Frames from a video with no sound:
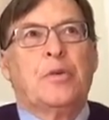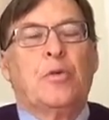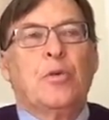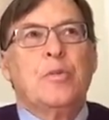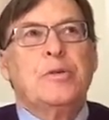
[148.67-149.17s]

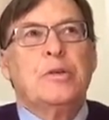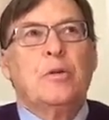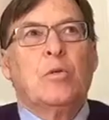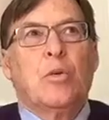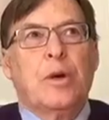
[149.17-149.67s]
groups
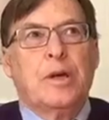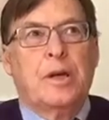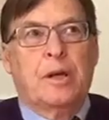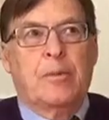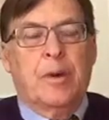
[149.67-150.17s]

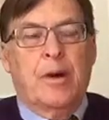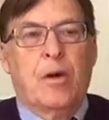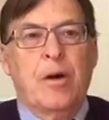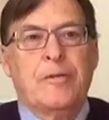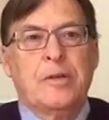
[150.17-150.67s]
working in my
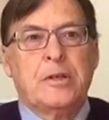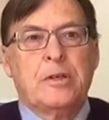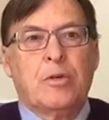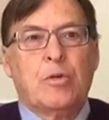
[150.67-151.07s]
office,